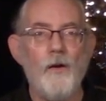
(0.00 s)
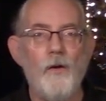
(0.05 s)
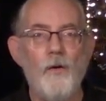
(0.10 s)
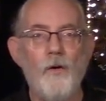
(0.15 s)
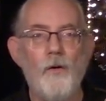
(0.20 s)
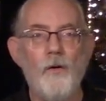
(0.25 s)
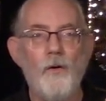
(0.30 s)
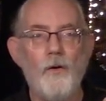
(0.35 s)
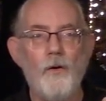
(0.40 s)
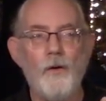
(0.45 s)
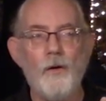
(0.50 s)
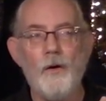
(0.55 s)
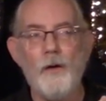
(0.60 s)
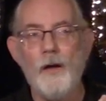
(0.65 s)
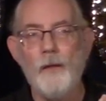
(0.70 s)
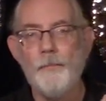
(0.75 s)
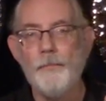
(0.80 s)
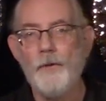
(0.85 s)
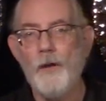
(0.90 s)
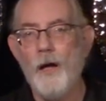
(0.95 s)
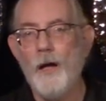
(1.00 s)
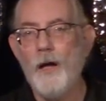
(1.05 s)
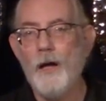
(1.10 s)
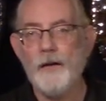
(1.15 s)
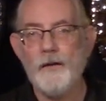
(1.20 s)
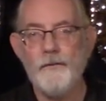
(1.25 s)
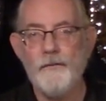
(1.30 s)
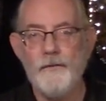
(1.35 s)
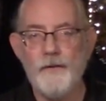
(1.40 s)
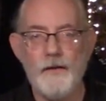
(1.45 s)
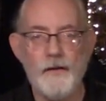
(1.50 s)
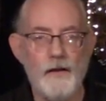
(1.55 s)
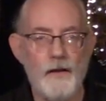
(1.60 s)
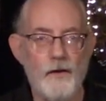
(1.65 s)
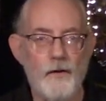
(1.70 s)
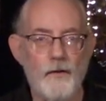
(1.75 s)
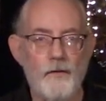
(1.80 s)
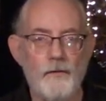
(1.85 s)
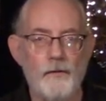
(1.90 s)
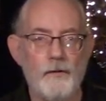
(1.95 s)
or a blog
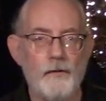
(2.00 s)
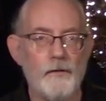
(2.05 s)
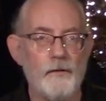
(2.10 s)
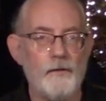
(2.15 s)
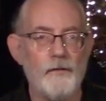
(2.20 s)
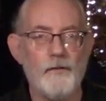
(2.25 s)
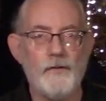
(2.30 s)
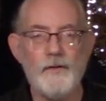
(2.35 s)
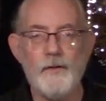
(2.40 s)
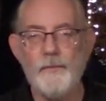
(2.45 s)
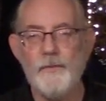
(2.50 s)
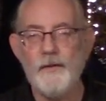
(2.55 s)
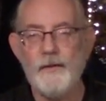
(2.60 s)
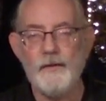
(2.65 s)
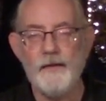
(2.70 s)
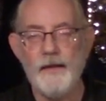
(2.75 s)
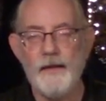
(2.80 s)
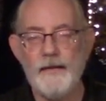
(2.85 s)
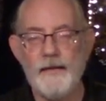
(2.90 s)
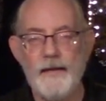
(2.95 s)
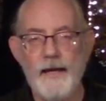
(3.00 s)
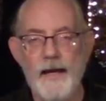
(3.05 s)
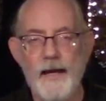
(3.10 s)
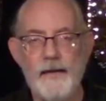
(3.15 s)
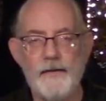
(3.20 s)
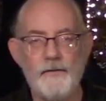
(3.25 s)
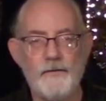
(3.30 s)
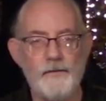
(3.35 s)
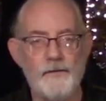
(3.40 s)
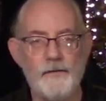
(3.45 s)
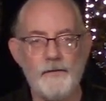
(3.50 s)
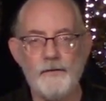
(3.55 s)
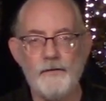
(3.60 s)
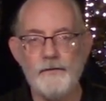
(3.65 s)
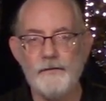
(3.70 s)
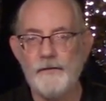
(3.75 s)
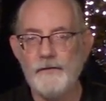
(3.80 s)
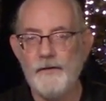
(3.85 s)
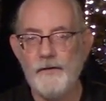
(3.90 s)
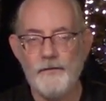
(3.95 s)
video or something like that
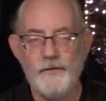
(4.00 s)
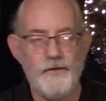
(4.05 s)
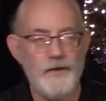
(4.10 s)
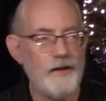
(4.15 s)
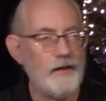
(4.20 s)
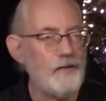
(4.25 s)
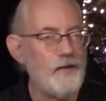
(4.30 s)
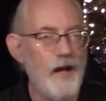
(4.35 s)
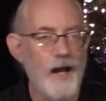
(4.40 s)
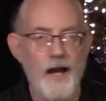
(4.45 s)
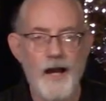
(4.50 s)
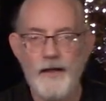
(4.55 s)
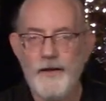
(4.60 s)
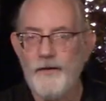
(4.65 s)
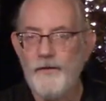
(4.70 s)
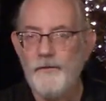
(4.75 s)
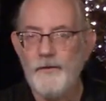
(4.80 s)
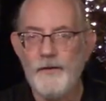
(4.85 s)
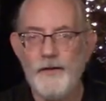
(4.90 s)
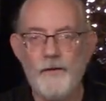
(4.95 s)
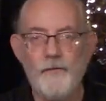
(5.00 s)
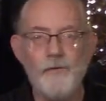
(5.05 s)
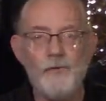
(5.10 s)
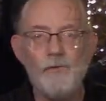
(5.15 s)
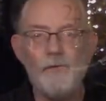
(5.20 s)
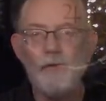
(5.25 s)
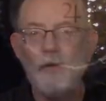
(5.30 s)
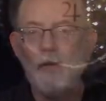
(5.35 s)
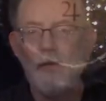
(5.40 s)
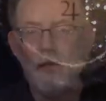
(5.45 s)
or you know TikTok or whatever